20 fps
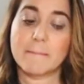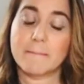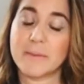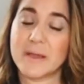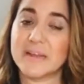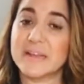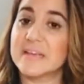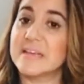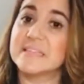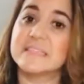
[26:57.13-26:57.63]

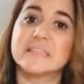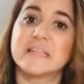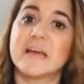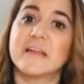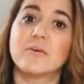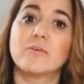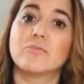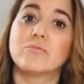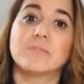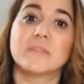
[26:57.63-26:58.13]
But it's
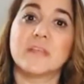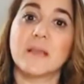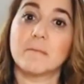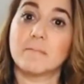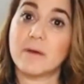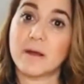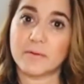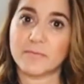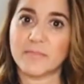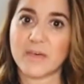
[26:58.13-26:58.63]
not only
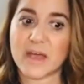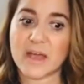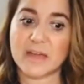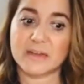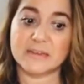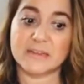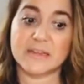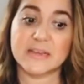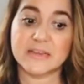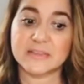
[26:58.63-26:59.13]
about
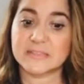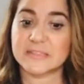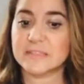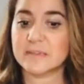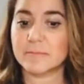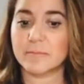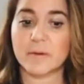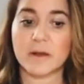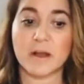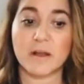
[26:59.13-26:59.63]
that, it's
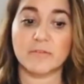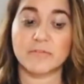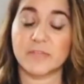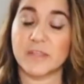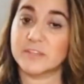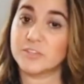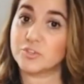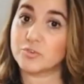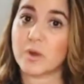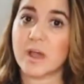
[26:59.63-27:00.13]
about
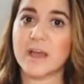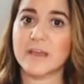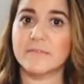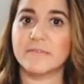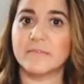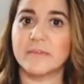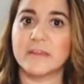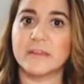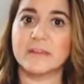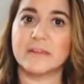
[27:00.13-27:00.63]

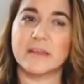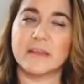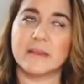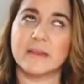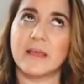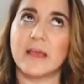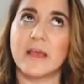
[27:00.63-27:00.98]
driving and